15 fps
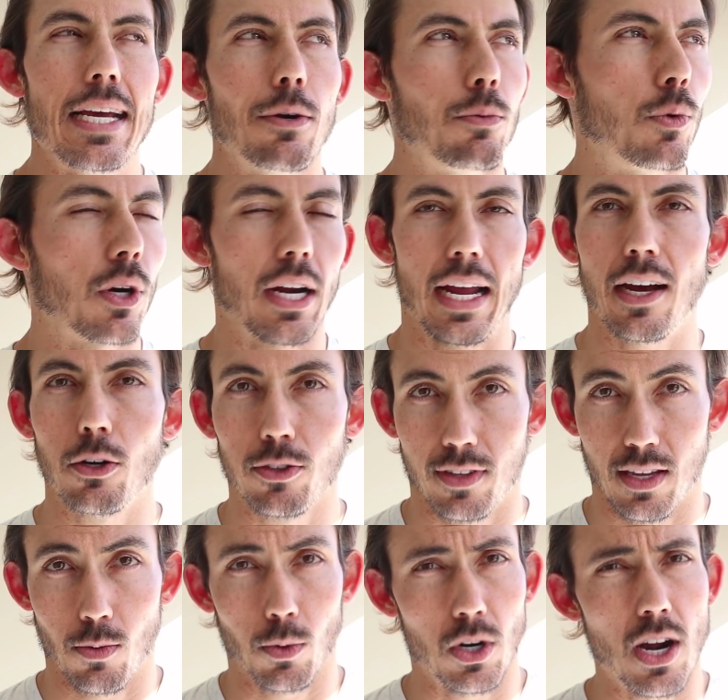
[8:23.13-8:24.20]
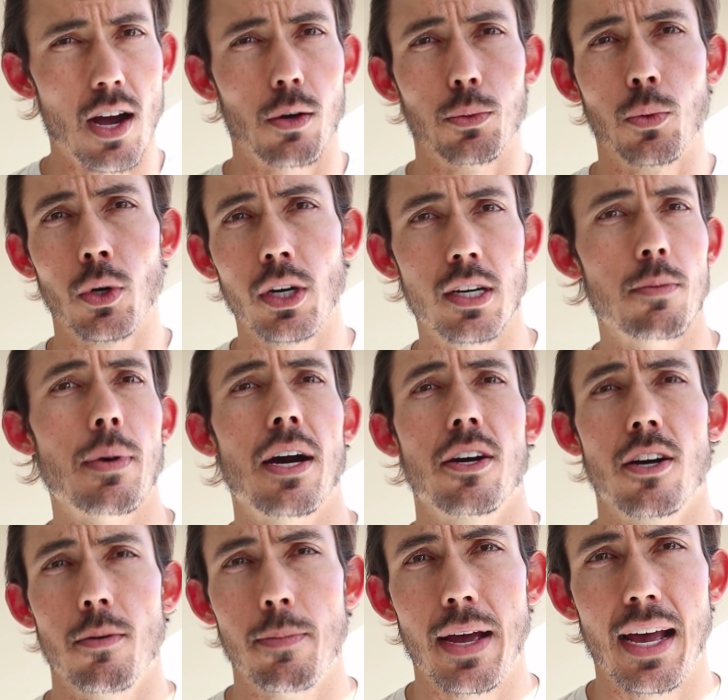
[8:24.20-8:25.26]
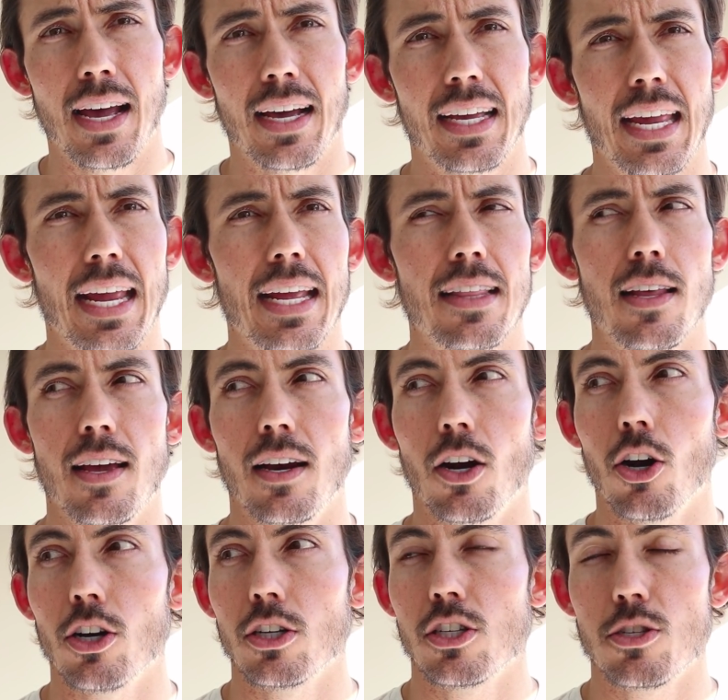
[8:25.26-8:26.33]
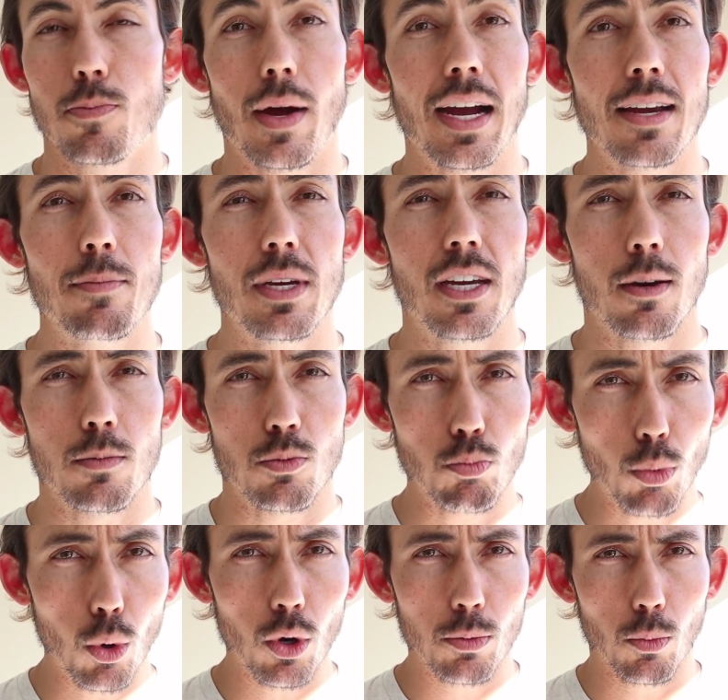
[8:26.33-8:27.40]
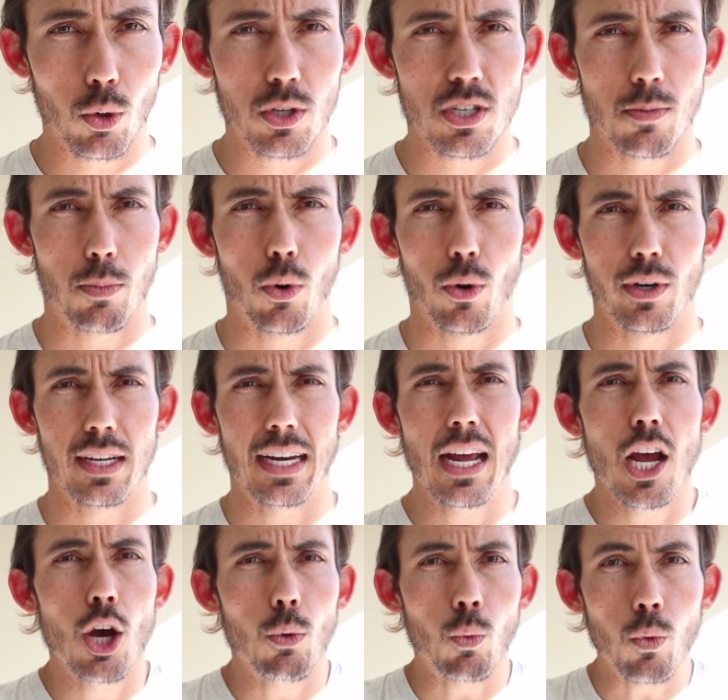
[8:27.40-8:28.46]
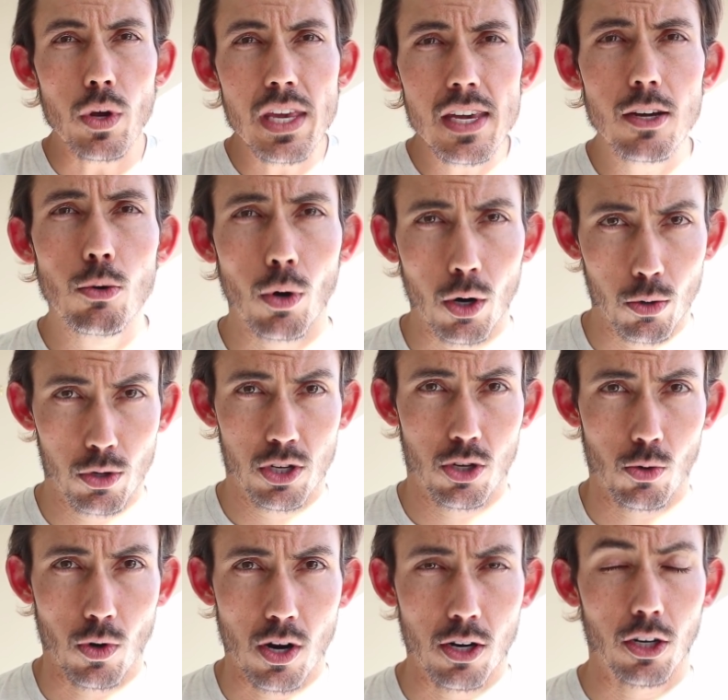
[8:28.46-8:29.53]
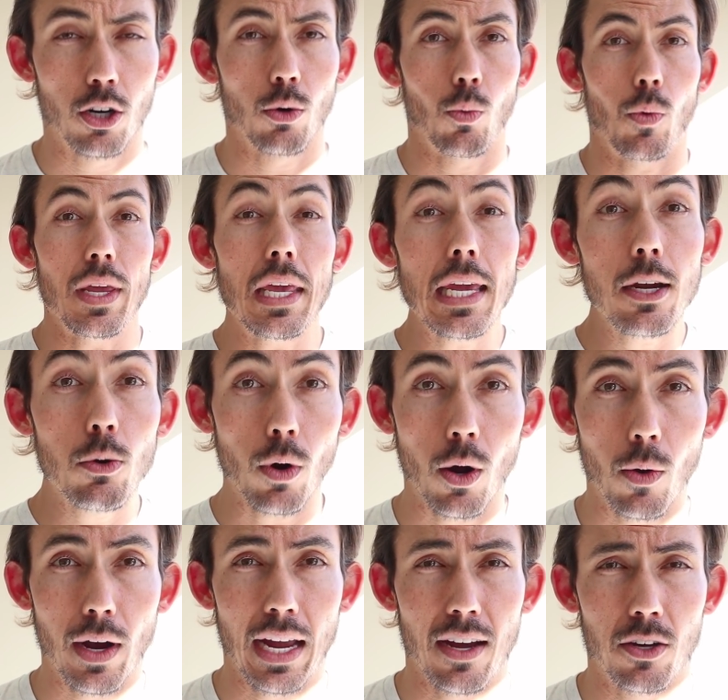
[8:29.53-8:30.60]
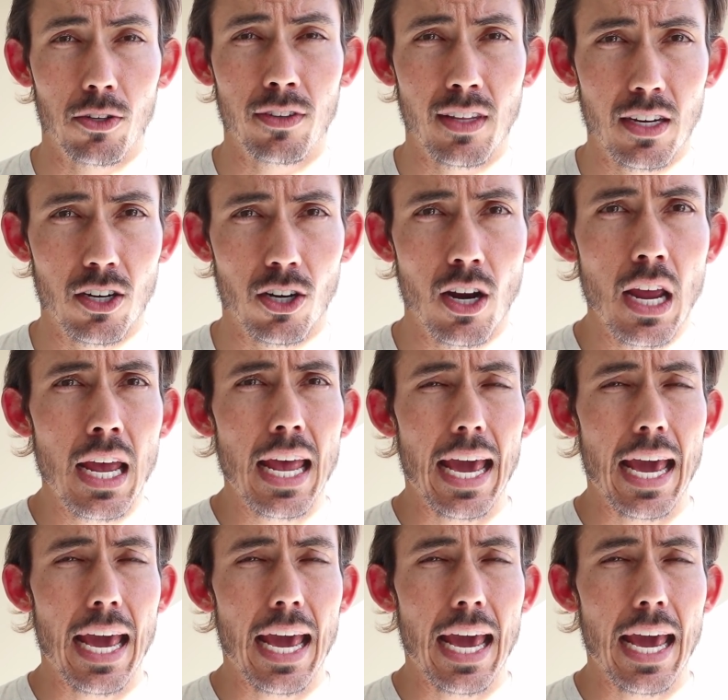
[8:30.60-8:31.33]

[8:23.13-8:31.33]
we're healthy, we're not worried about our back, and that our spine becomes more and more supported, we grow stronger, we grow healthier,